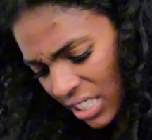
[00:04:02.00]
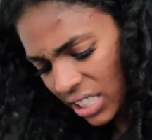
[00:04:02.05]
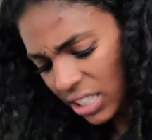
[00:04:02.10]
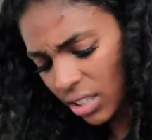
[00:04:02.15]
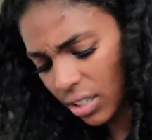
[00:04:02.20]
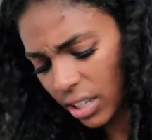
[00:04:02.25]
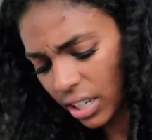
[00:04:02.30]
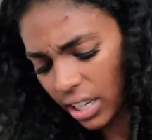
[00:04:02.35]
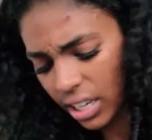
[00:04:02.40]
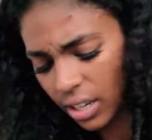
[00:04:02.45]

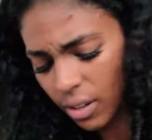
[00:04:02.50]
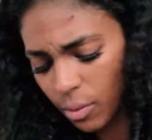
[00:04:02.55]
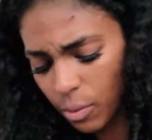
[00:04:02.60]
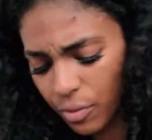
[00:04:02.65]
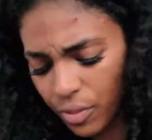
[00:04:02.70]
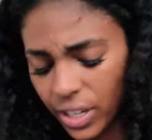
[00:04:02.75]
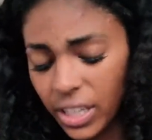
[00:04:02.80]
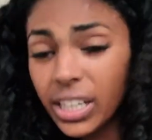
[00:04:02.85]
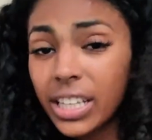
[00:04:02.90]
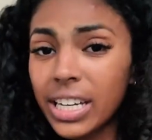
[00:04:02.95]
Okay, we
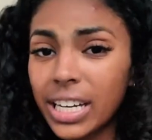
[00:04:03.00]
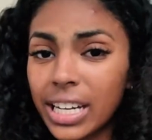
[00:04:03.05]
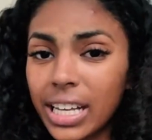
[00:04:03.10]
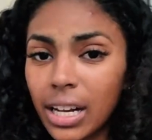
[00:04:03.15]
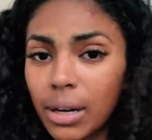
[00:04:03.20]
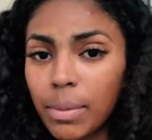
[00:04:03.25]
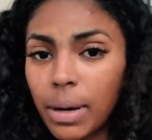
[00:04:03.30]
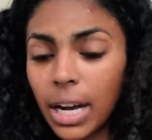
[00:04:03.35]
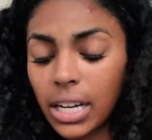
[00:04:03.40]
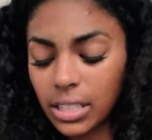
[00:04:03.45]
really need to get
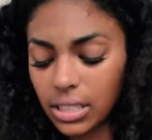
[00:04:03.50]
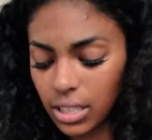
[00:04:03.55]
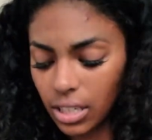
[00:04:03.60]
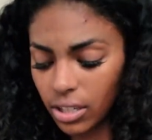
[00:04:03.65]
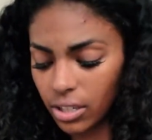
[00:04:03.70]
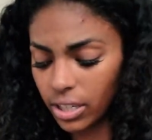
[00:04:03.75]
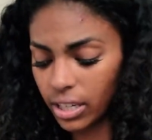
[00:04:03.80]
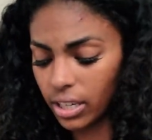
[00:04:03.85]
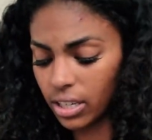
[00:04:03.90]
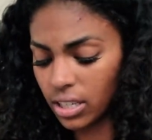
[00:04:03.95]
a box
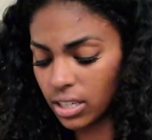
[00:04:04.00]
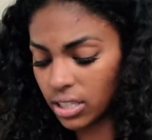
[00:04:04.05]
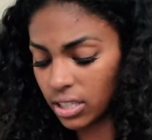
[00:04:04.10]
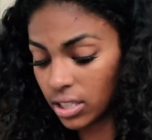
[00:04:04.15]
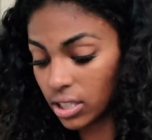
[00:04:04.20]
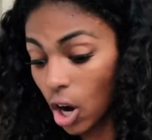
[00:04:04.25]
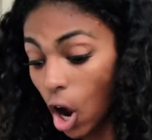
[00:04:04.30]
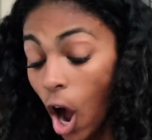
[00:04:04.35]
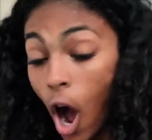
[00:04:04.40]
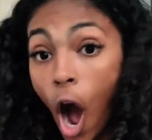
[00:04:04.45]
cutter here.
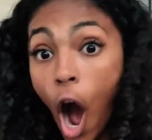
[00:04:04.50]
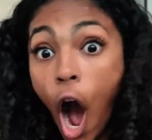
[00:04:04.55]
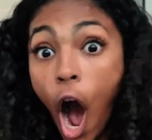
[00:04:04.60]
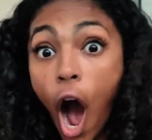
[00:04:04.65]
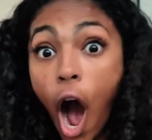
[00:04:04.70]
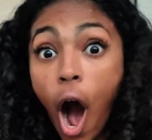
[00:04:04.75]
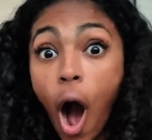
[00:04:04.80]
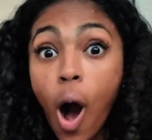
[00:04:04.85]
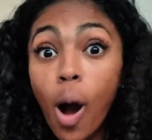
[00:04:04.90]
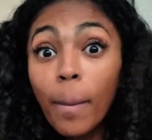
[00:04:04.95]

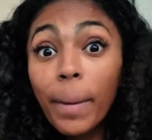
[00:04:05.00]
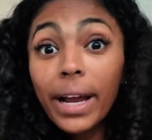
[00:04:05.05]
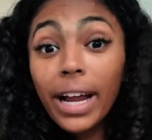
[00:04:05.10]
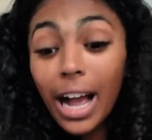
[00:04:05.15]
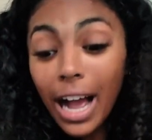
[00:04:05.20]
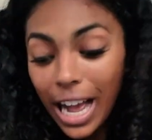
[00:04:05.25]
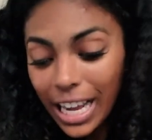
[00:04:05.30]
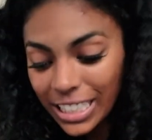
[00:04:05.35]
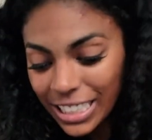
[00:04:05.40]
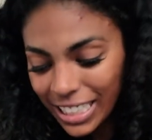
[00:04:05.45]
Oh my
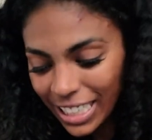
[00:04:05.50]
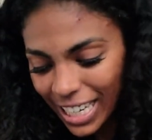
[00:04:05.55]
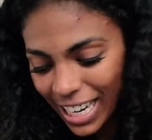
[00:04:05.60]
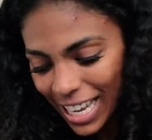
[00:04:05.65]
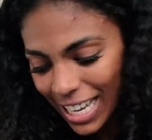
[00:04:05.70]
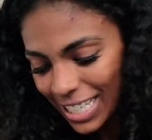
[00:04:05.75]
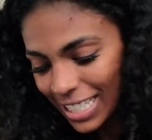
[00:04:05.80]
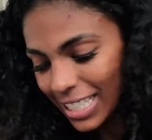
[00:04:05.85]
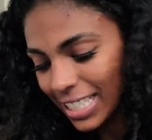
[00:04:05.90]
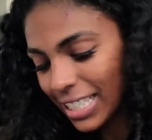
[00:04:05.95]
gosh,
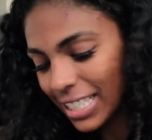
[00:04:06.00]
yes.